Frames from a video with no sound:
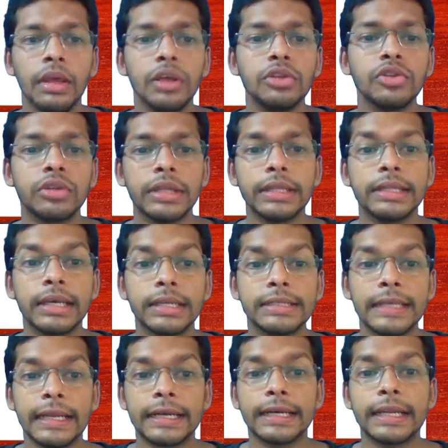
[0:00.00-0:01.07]
So then there is
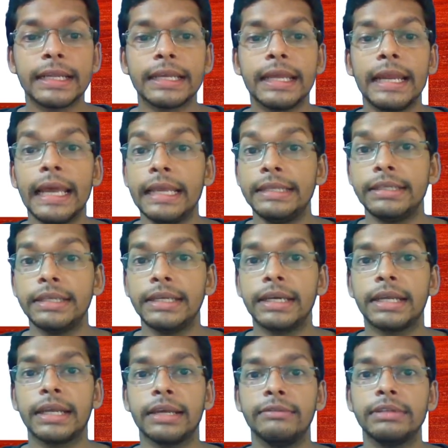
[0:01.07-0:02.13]
electrical
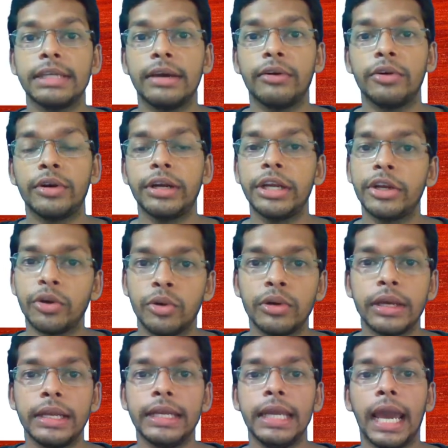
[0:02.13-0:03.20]
engineering, which I already told
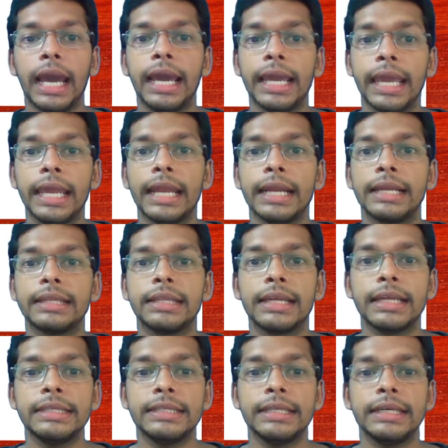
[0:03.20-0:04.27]
you, again another
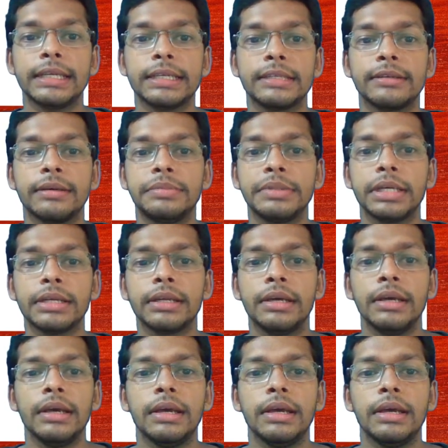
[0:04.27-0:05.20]
engineering subject.